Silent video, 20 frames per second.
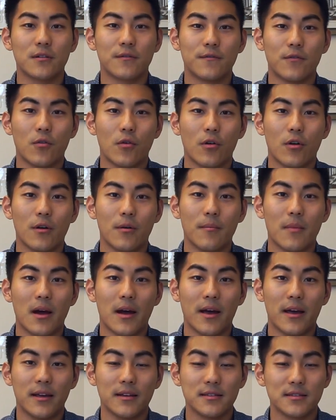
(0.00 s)
for
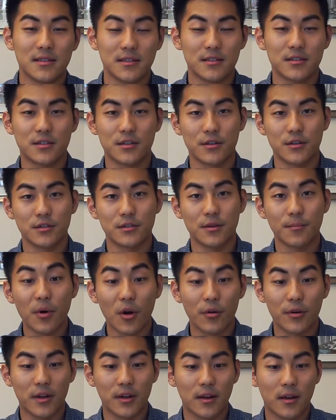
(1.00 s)
my sister's
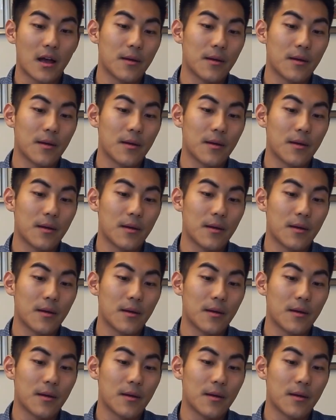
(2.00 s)
opponent.